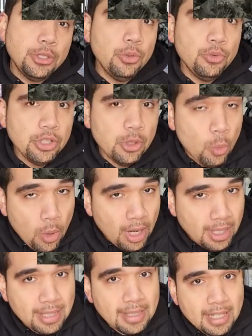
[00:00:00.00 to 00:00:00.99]
really
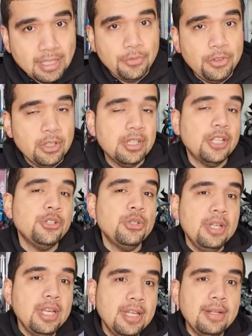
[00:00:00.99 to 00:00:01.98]
want, and that's the feeling that you
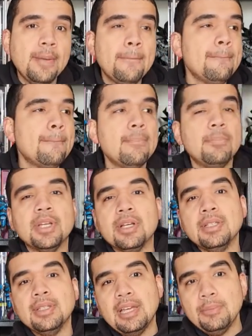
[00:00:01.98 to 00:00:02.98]
need,
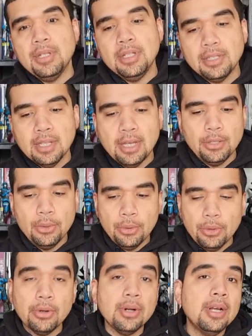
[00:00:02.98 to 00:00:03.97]
because that means that
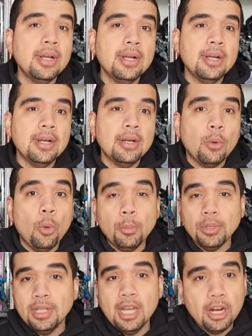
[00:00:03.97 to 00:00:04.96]
you're
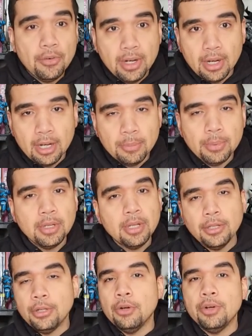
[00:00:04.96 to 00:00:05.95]
warming the area up,
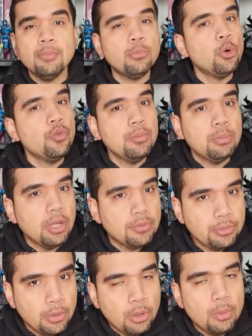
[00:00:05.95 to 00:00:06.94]
you're improving blood
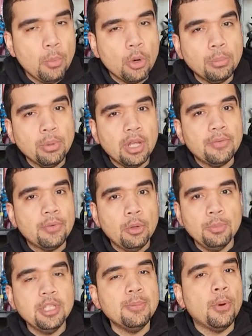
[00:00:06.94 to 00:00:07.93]
flow. More blood flow
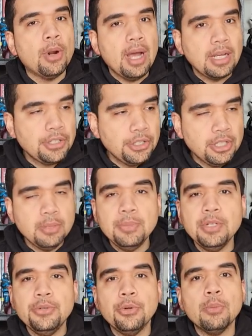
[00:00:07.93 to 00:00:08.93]
means more oxygen,
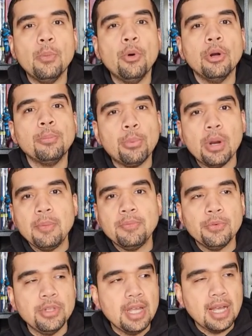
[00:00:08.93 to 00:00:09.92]
means you're more prepped for
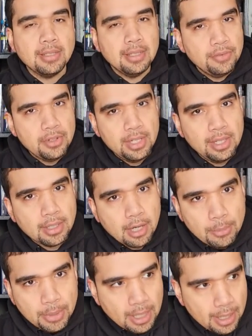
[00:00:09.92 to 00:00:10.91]
the activity
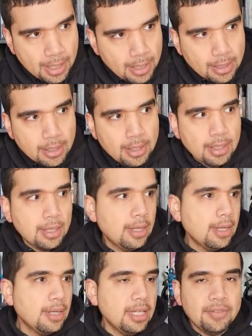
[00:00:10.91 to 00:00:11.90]
coming
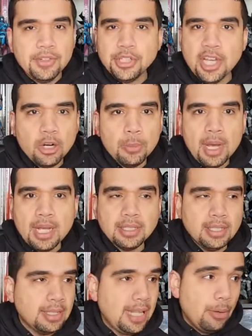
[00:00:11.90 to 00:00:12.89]
ahead. Even shadow
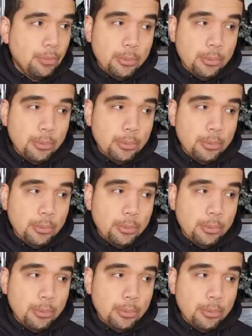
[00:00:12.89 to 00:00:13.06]
boxing, not when you're